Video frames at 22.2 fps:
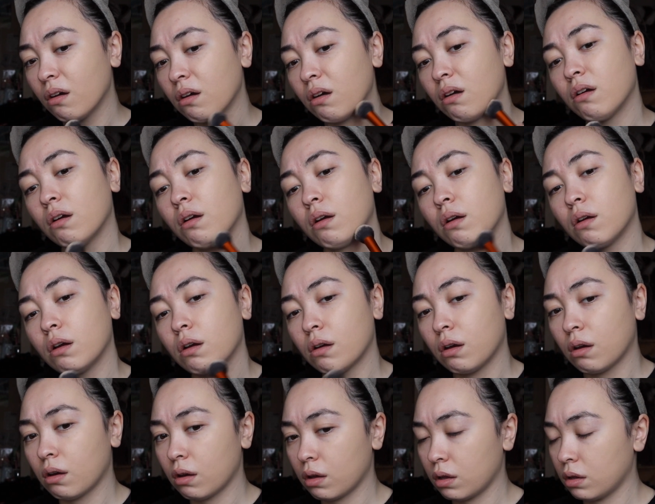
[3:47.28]

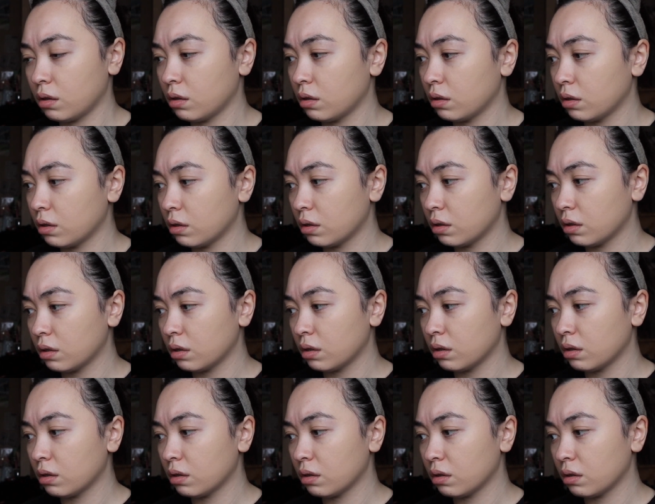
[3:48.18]

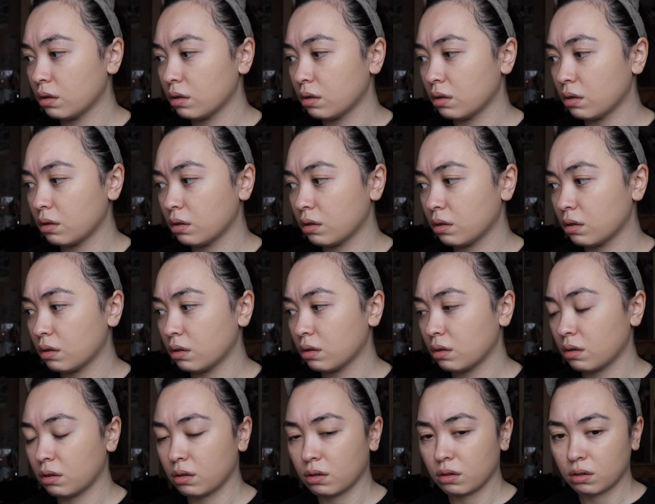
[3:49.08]

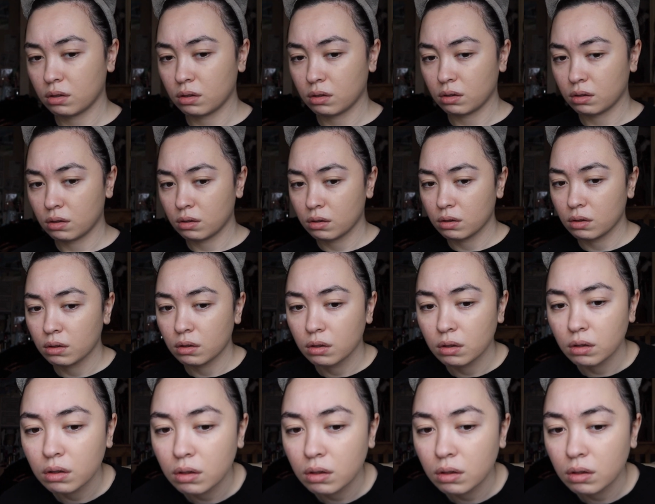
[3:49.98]
Nobody speaks.